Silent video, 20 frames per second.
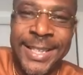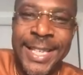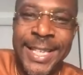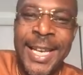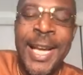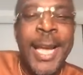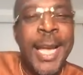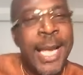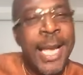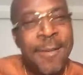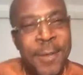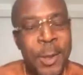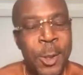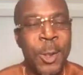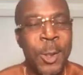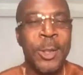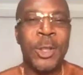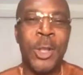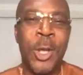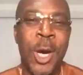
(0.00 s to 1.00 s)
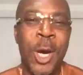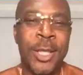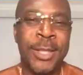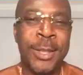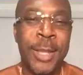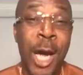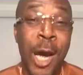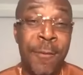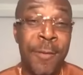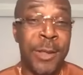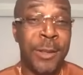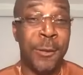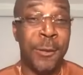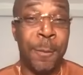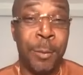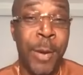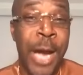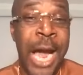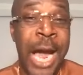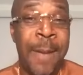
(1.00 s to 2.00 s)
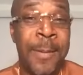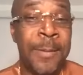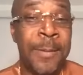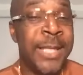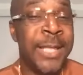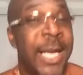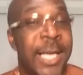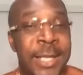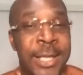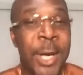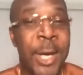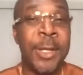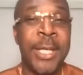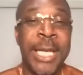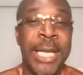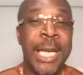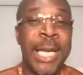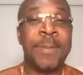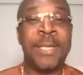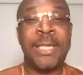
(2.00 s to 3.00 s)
If you don't start solving some problems, don't get